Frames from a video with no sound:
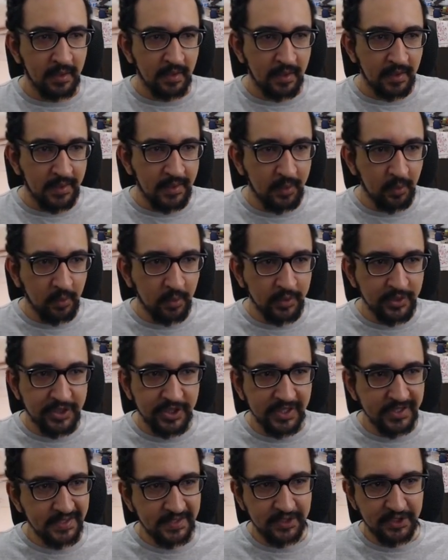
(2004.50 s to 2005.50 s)
you could
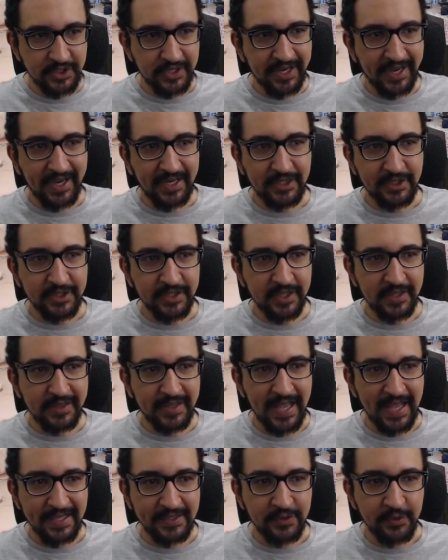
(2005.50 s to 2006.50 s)
just change the
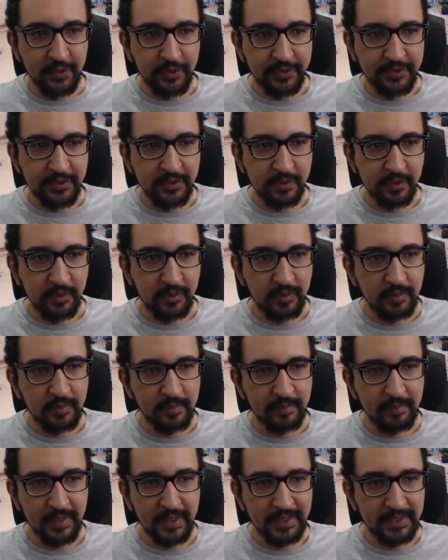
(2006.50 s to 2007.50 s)
texture too,
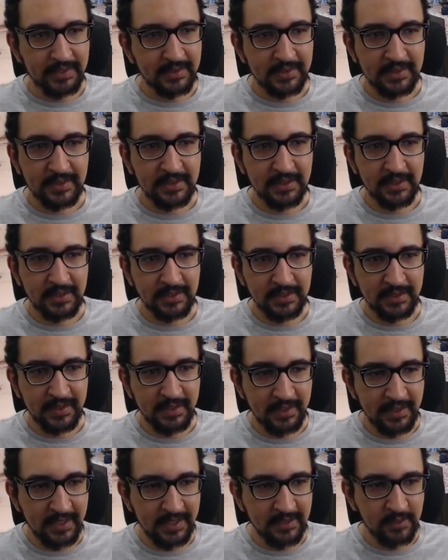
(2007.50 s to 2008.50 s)
but
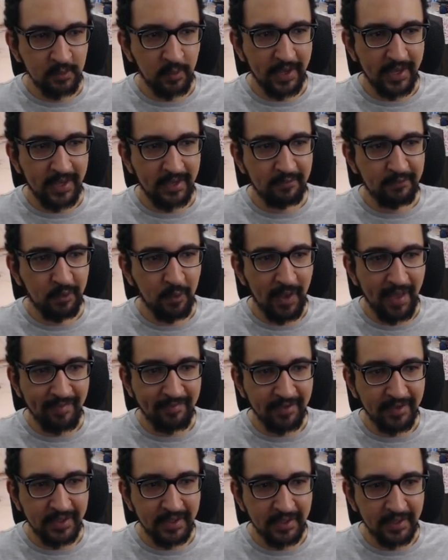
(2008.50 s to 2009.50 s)
this way, if you have
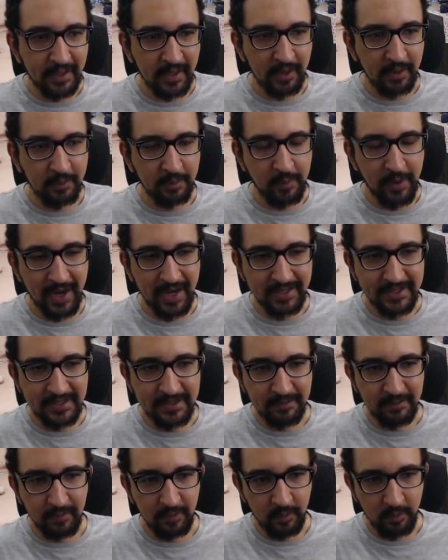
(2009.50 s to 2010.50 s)
a
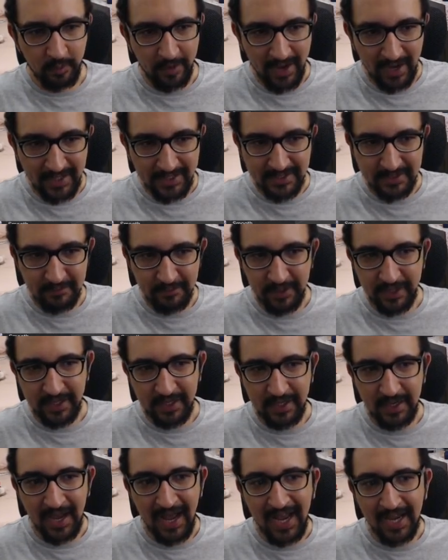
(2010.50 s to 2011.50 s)

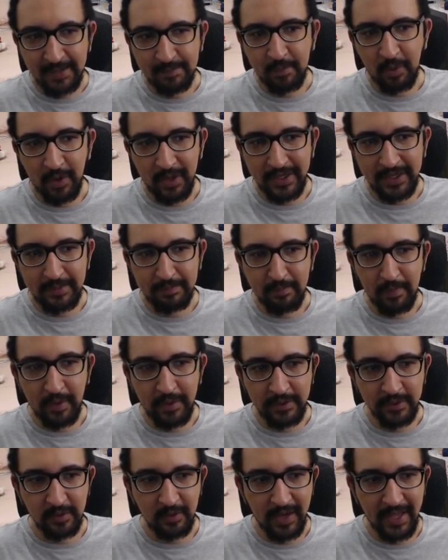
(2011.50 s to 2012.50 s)
relatively high poly
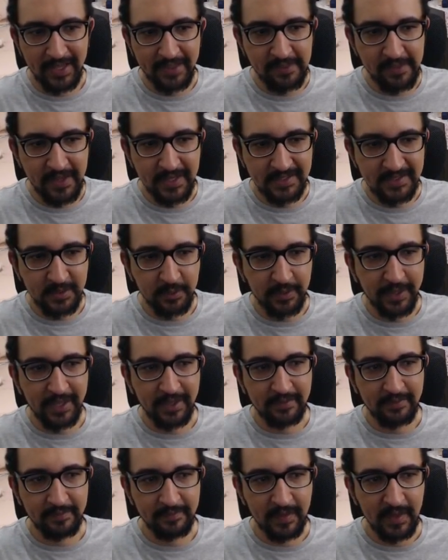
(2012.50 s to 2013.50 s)
model like this, you
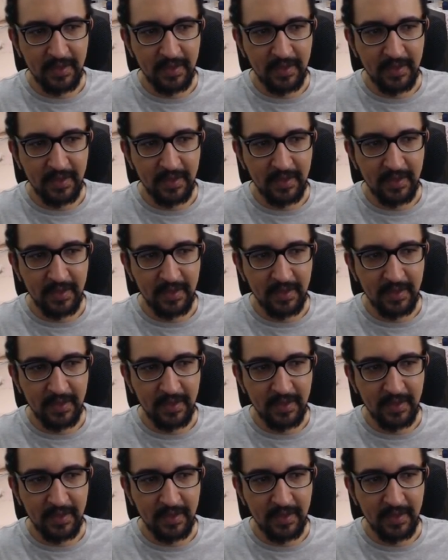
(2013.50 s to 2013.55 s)
can